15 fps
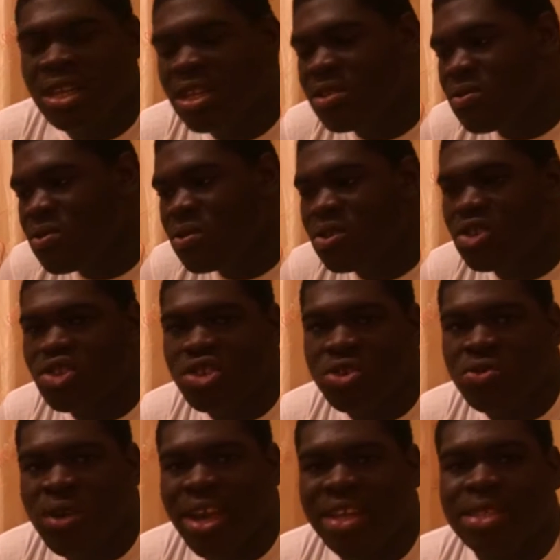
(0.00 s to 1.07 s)
you
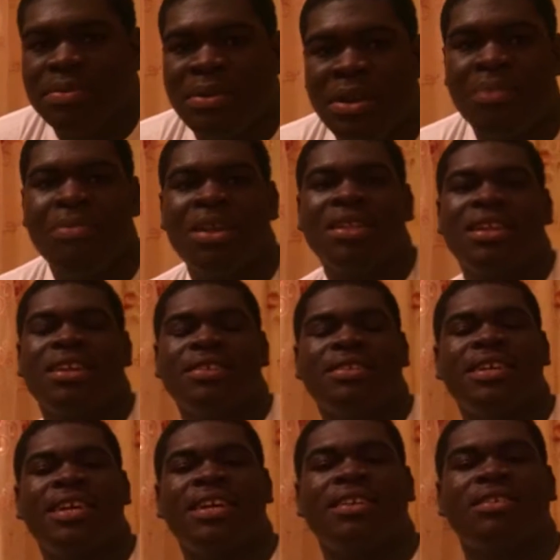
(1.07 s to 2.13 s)
experiment and
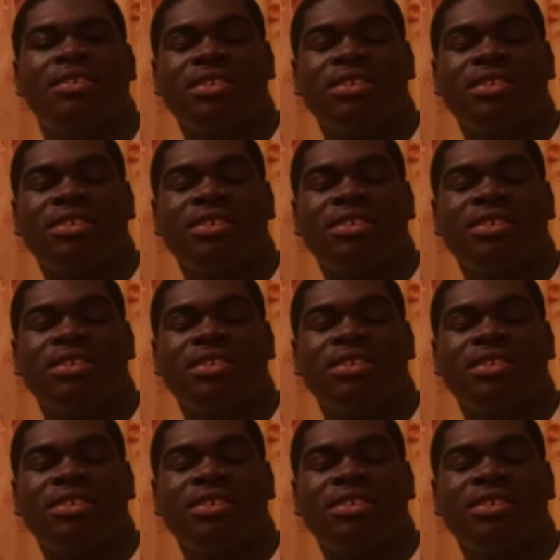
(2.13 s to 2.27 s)
take it